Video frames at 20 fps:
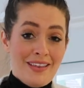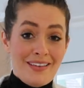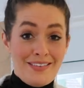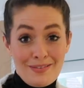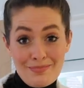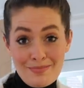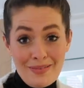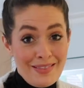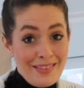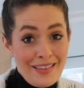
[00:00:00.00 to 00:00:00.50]
They,
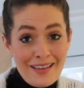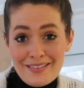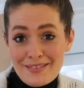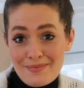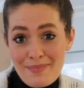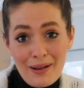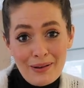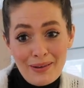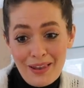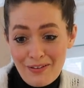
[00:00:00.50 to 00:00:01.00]
they
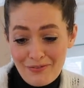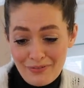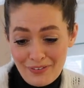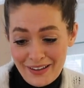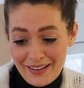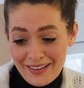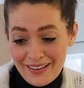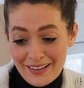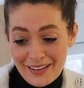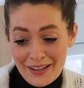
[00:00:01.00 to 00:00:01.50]
smell
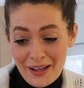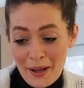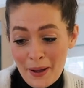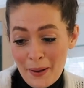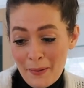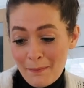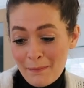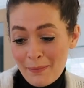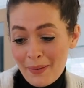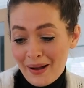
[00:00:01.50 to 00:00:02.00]
lovely,
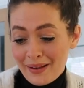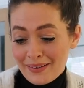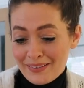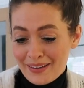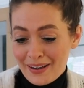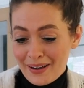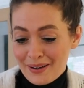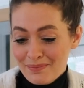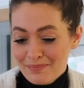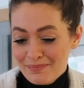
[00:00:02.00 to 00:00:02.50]

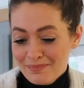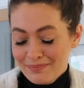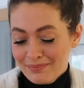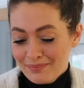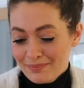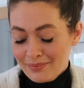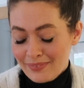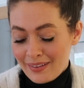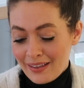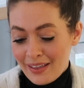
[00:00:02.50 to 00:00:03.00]
but um,
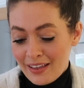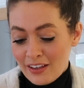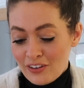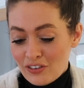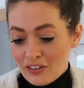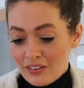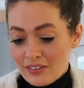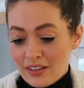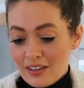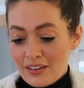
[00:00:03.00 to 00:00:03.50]

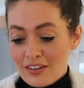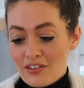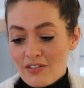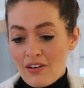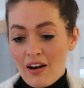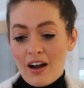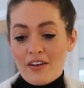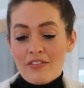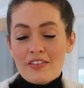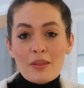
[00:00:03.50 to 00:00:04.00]
just didn't
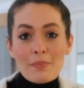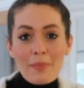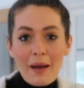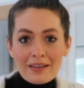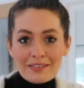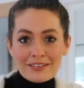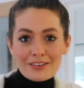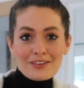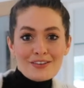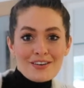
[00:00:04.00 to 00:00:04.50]
arrive in the
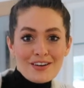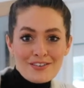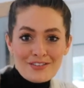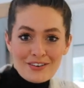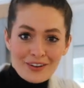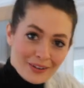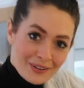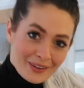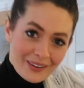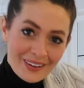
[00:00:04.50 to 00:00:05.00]
best
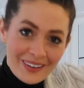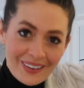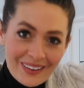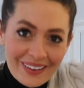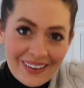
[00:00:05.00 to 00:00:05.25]
condition.